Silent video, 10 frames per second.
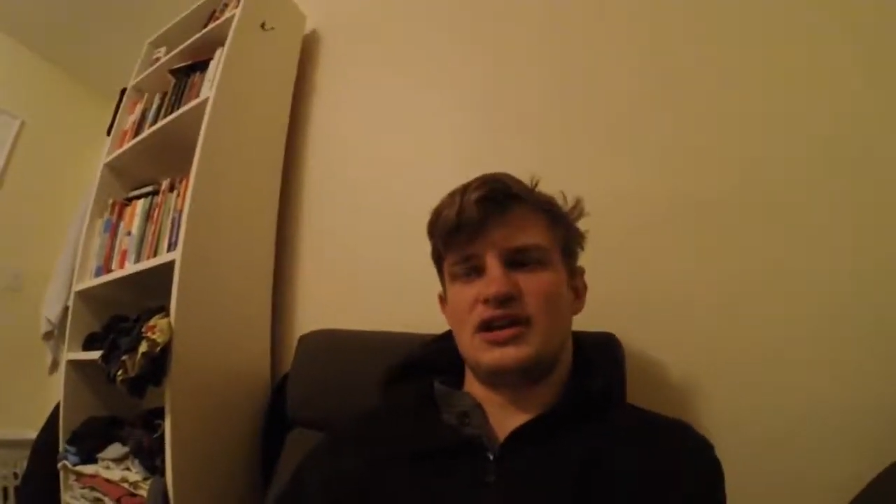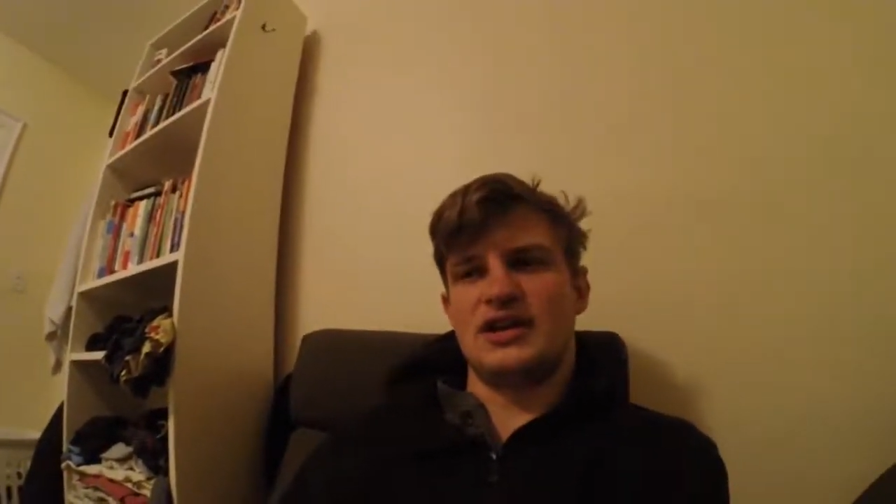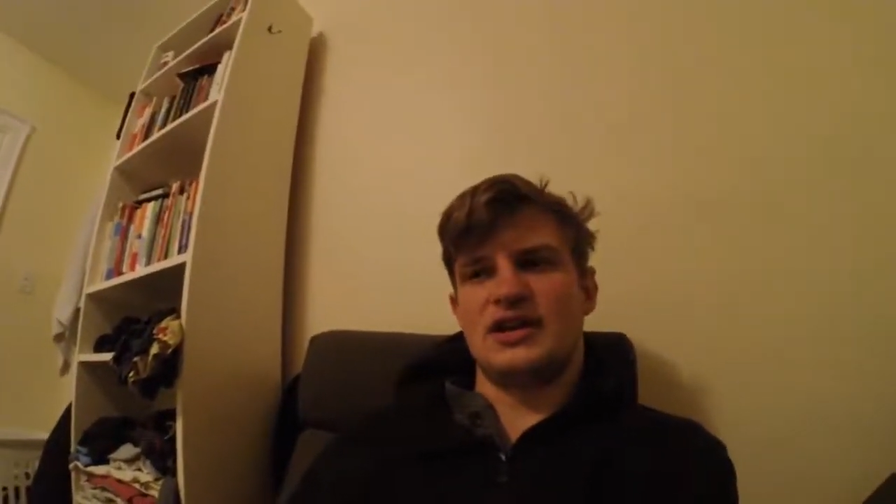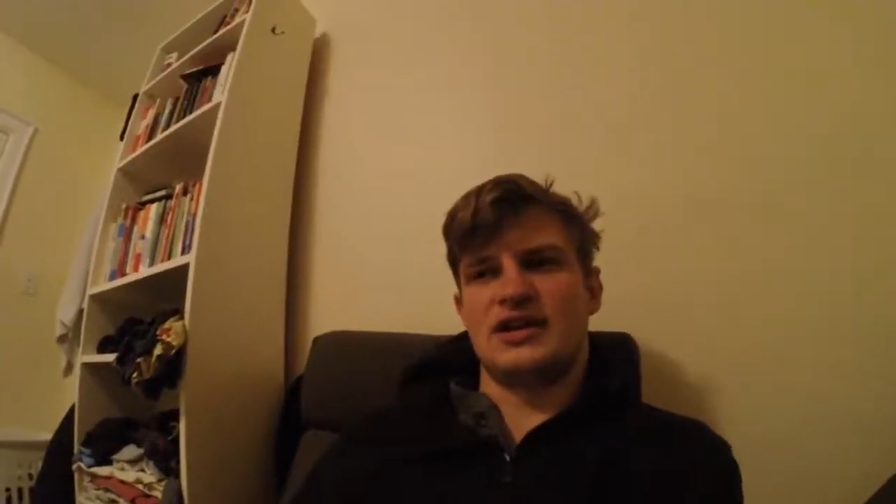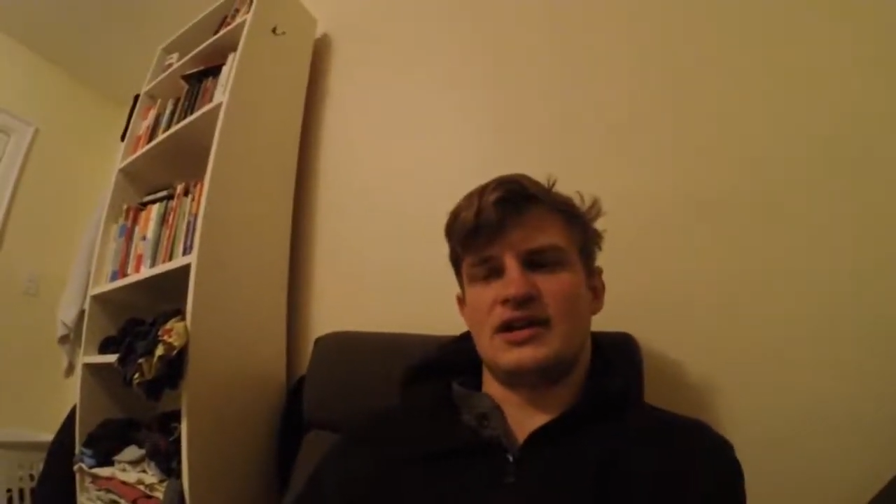
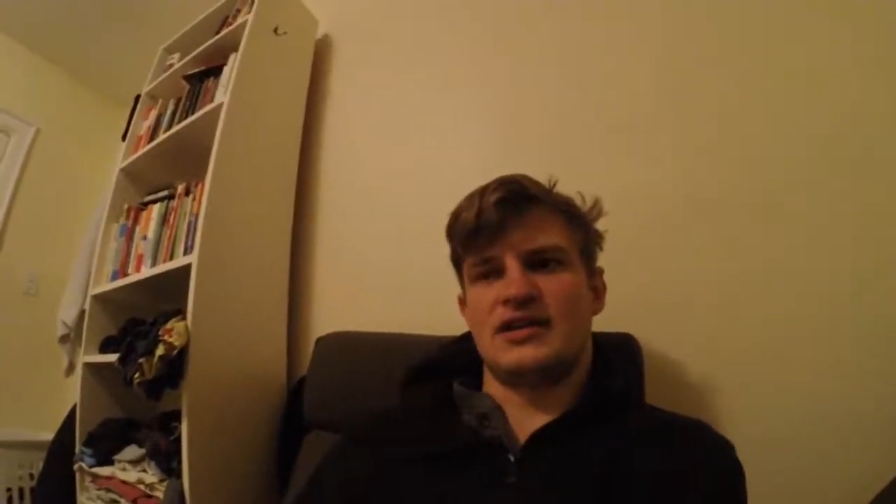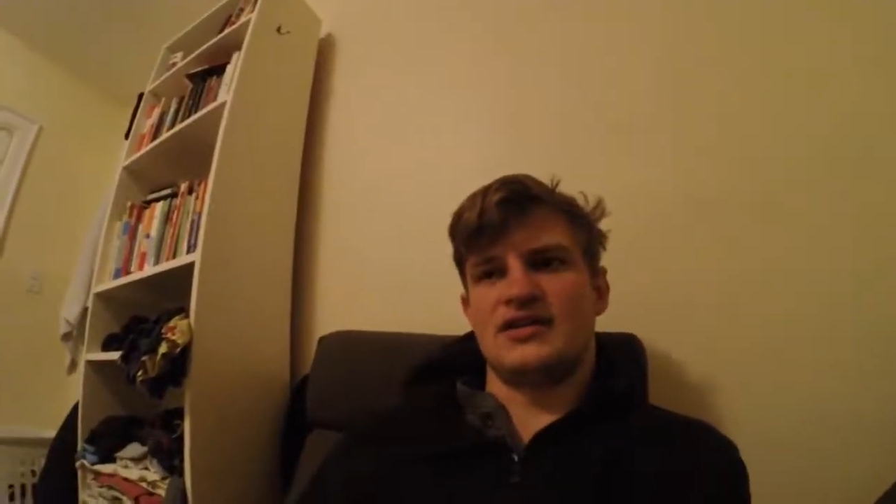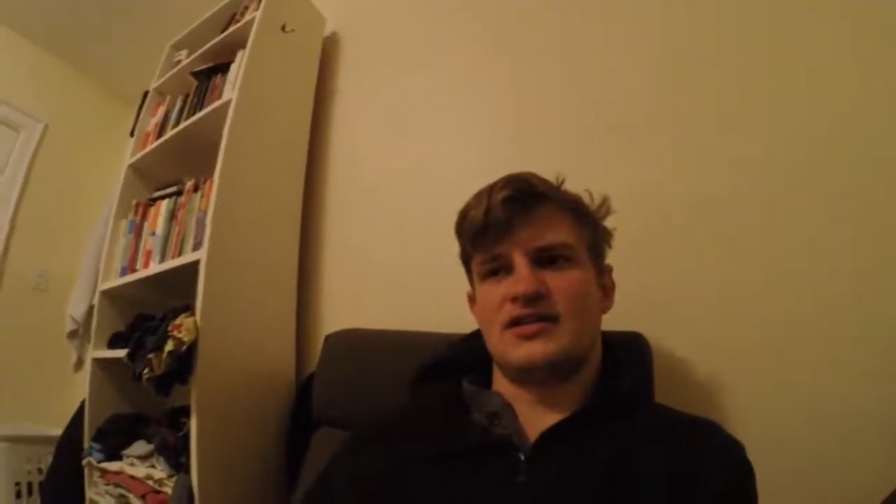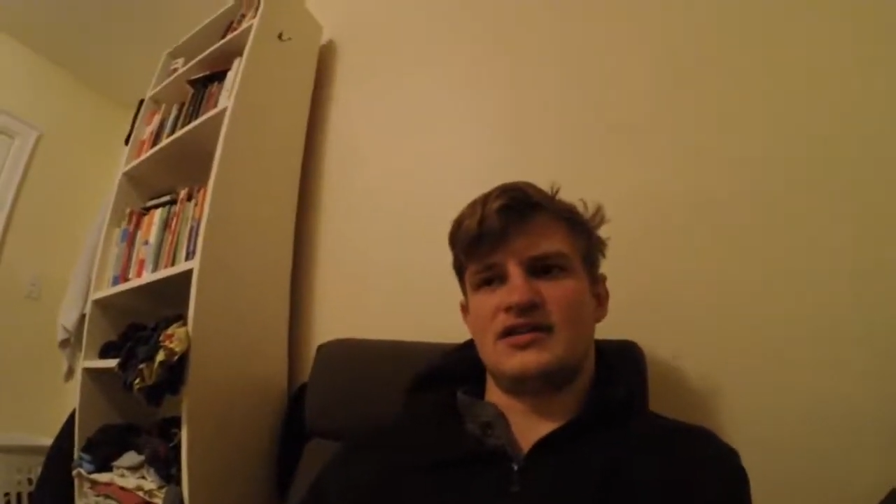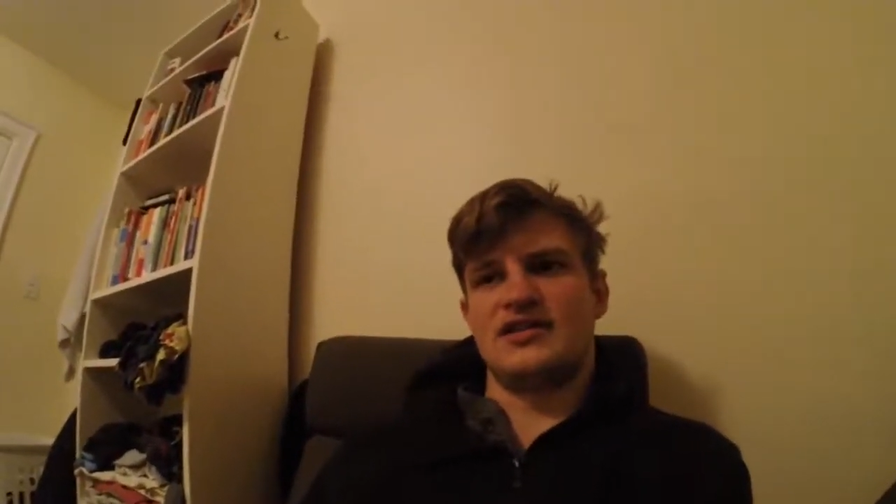
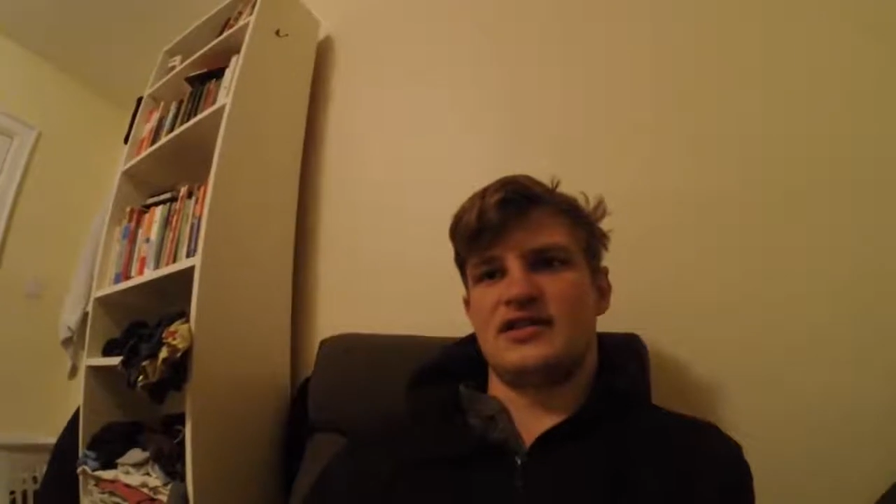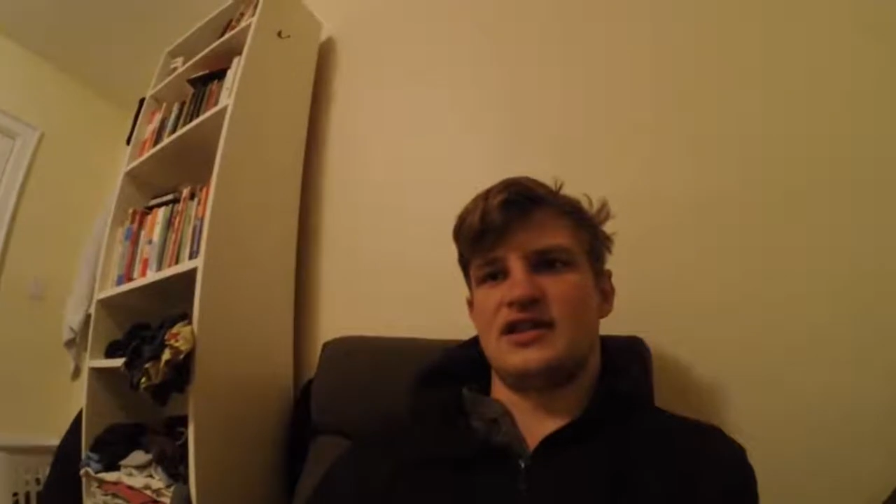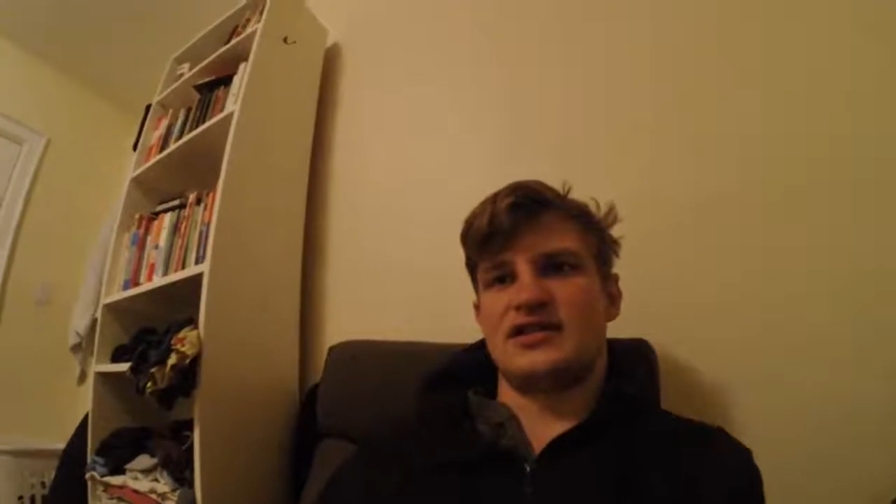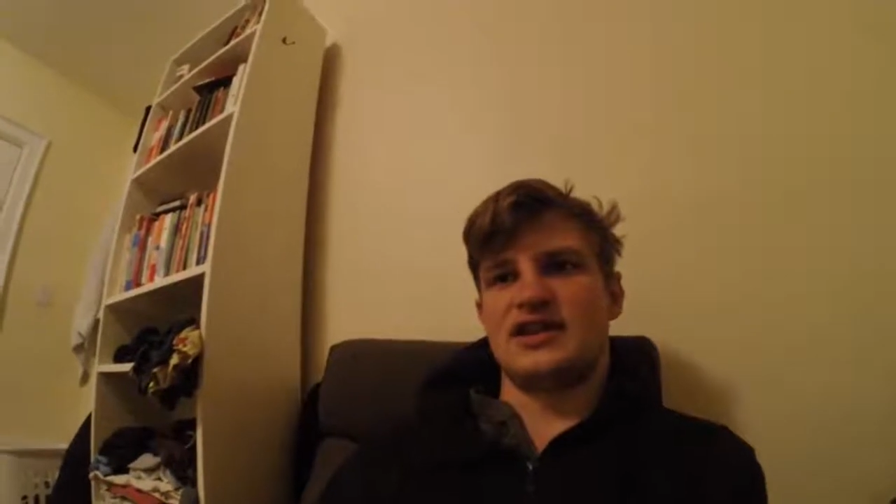and at